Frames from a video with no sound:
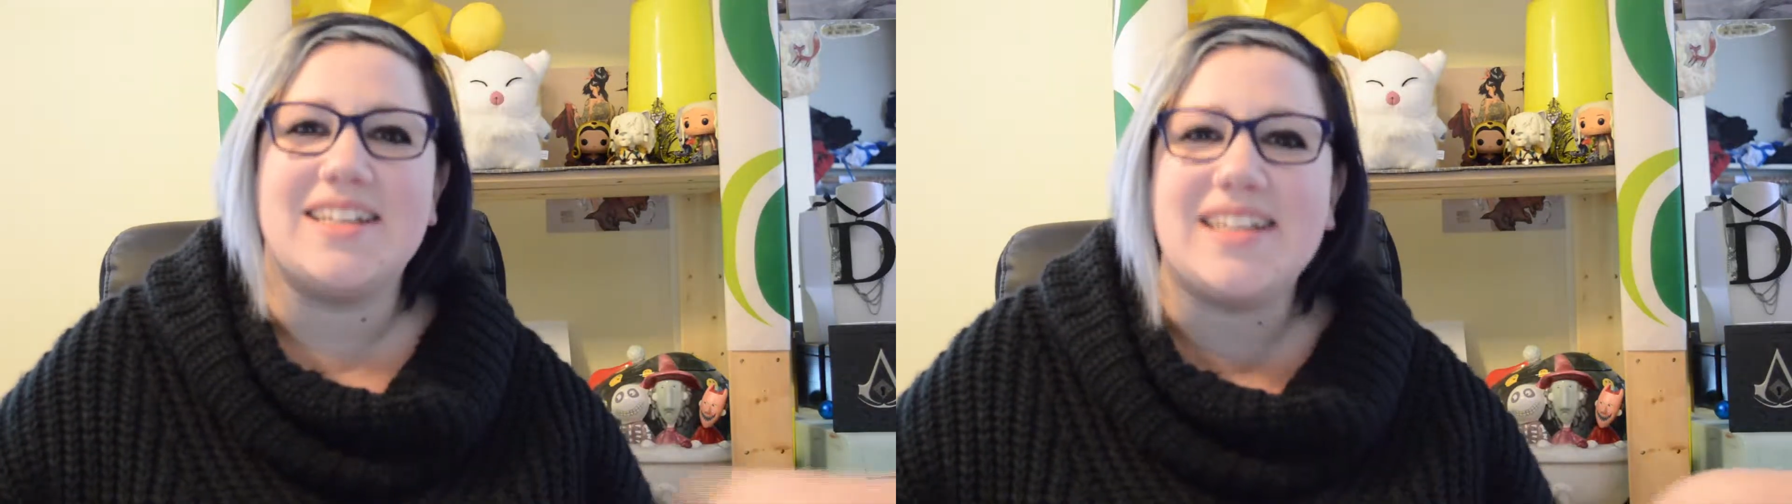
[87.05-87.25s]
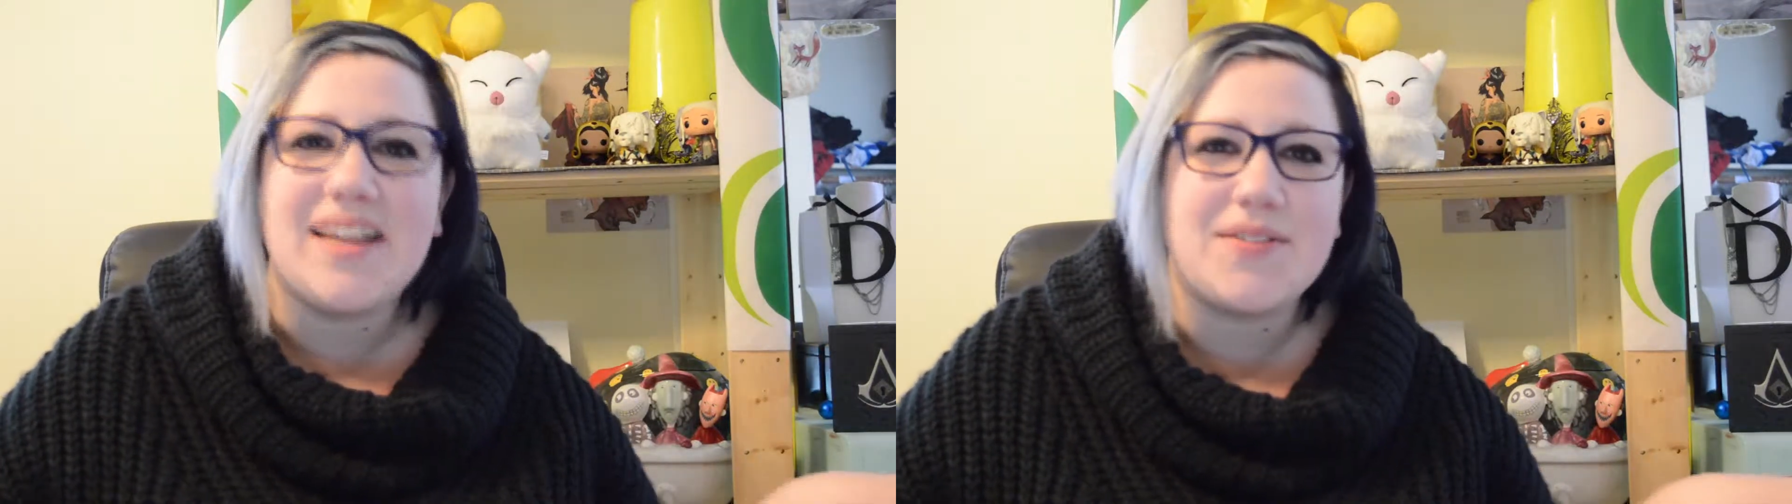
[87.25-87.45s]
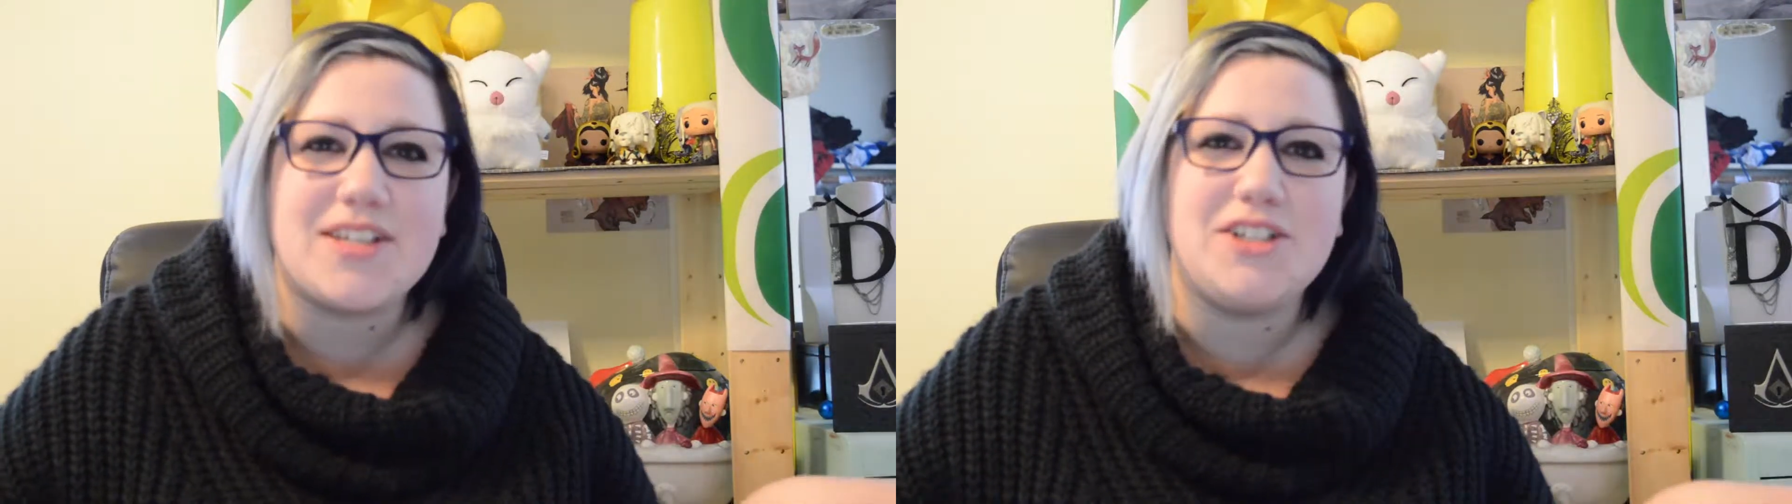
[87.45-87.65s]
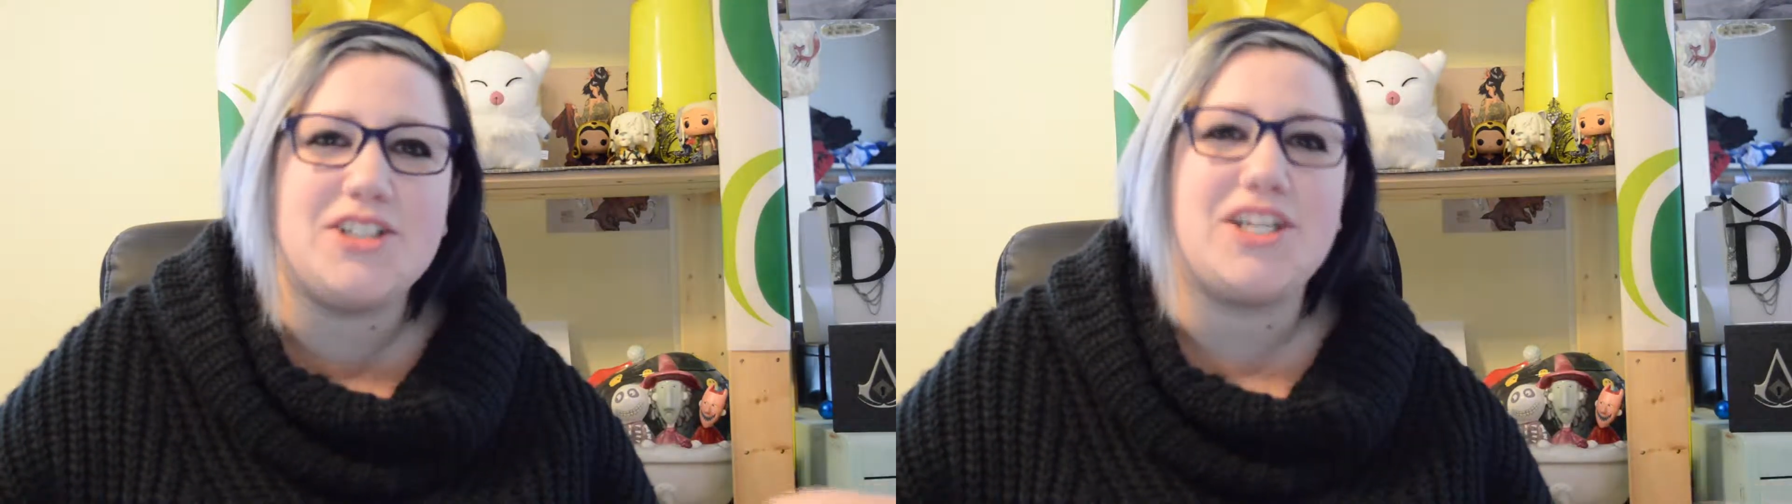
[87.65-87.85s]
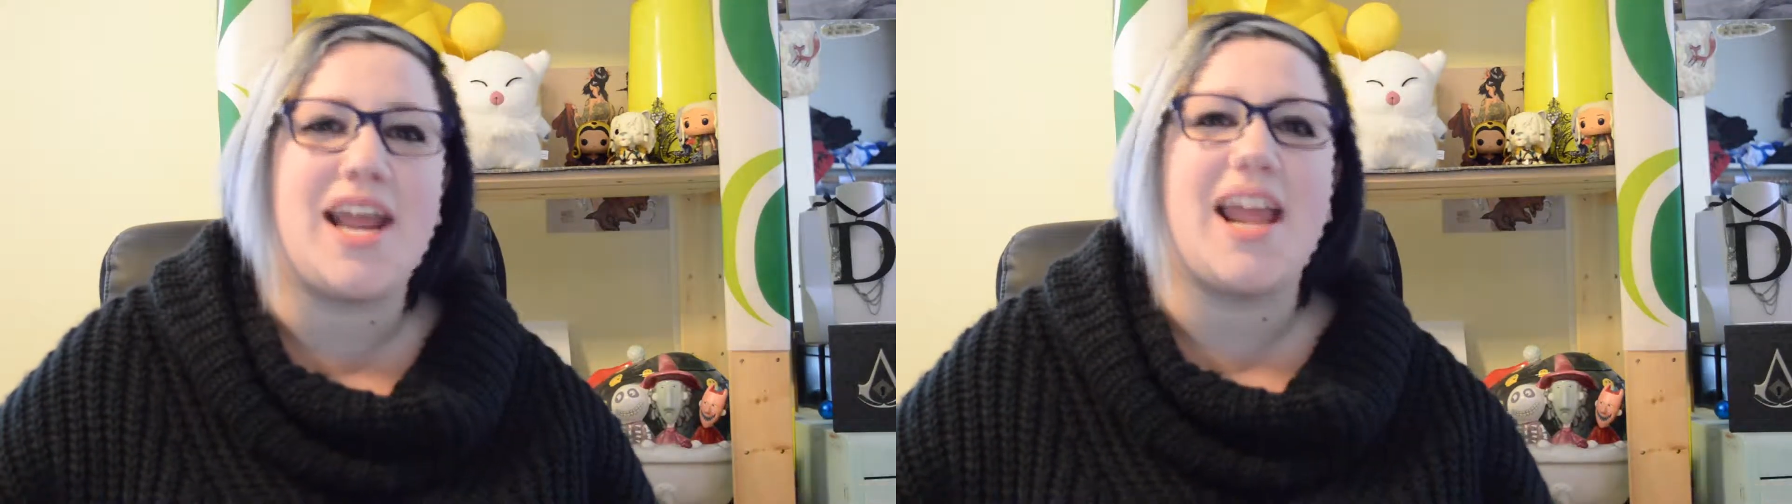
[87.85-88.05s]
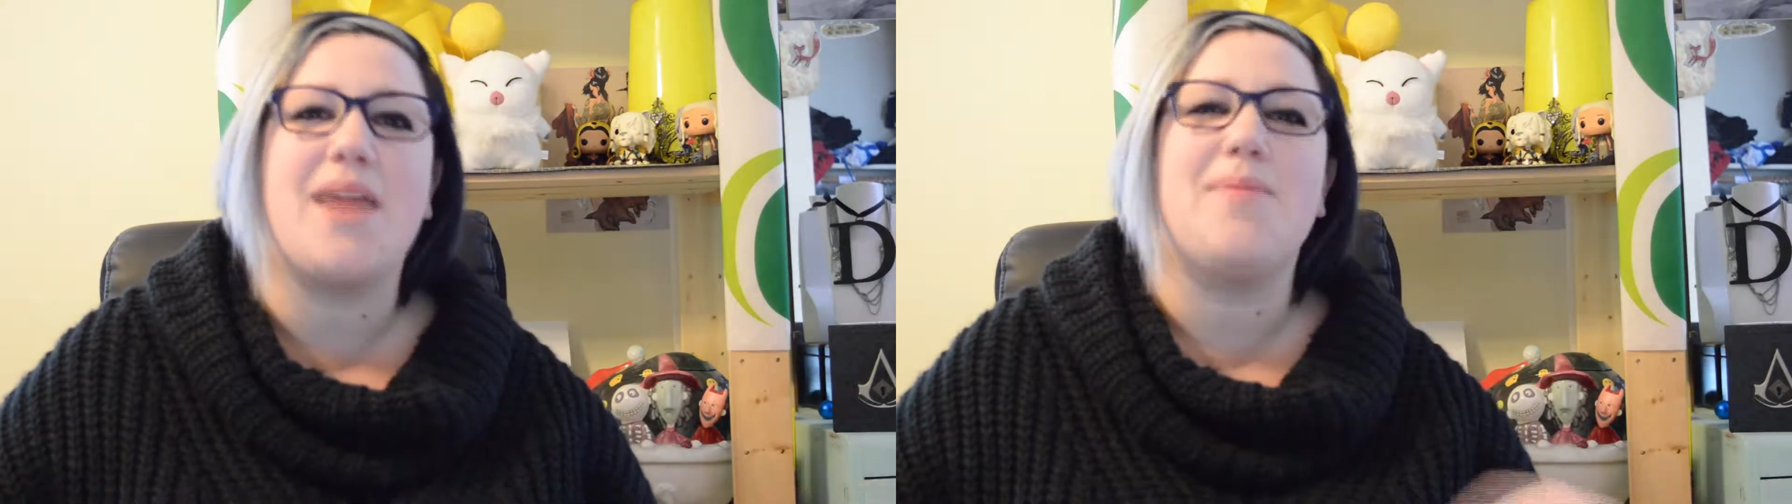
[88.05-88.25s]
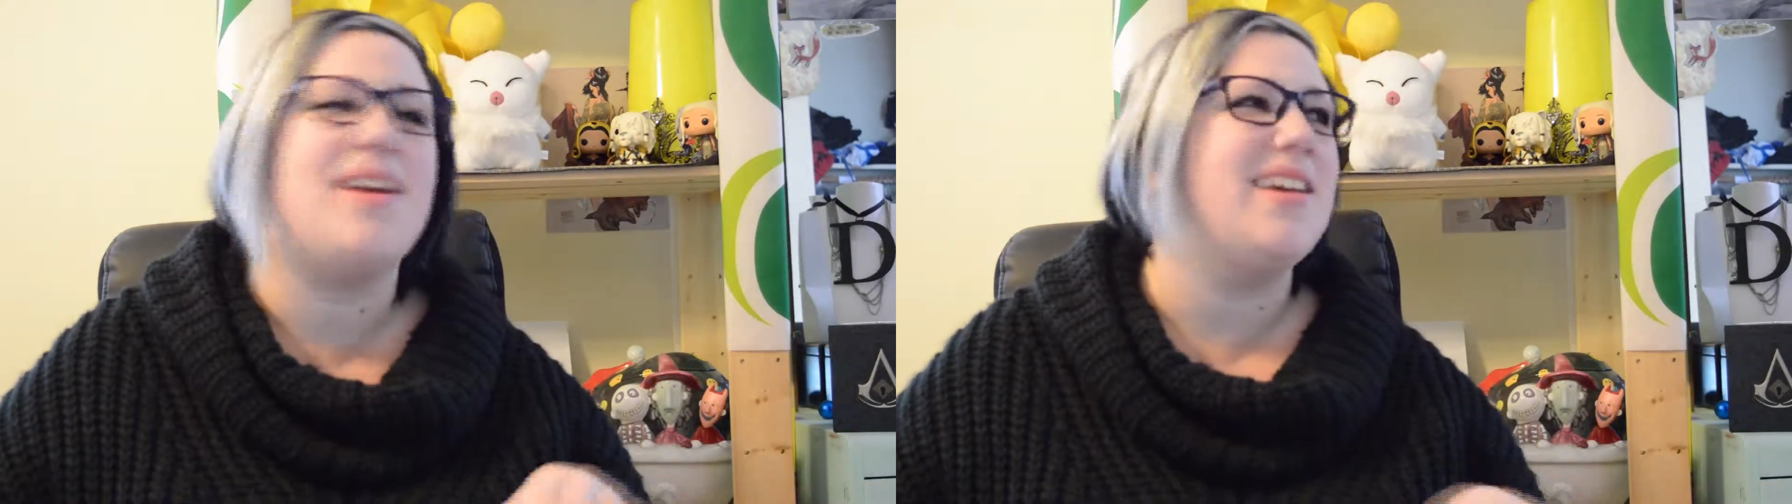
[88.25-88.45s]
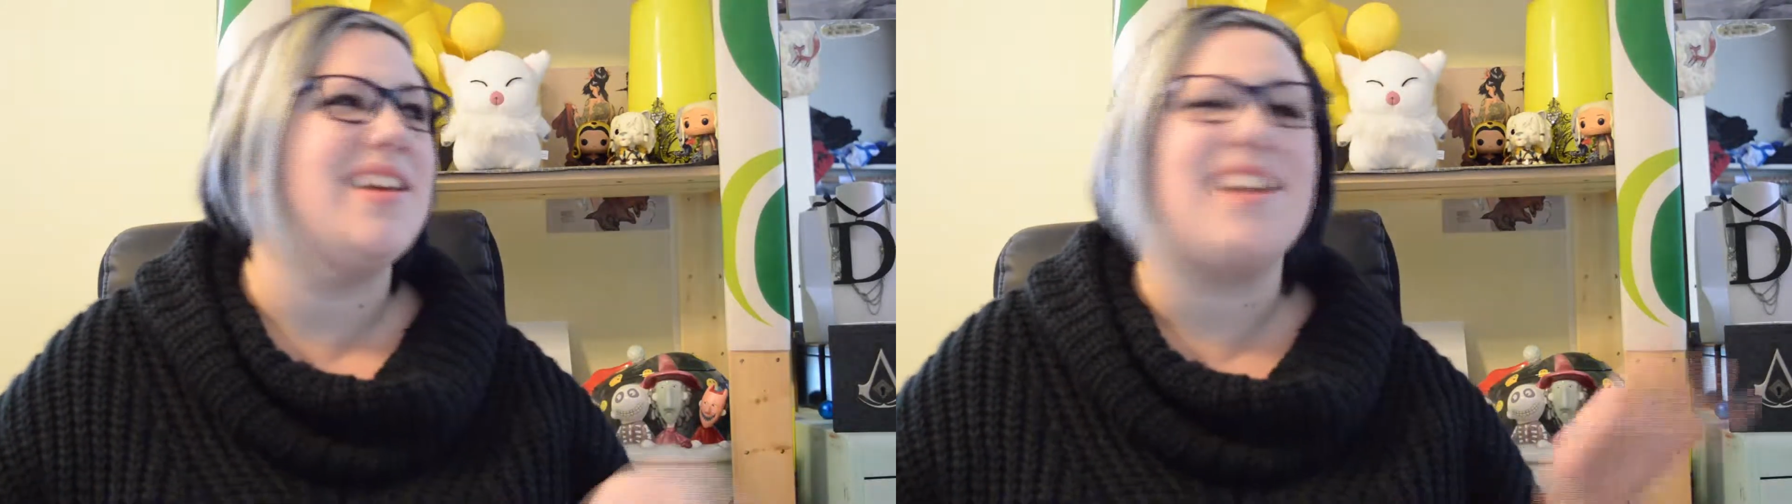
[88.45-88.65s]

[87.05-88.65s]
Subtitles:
leaves in shame.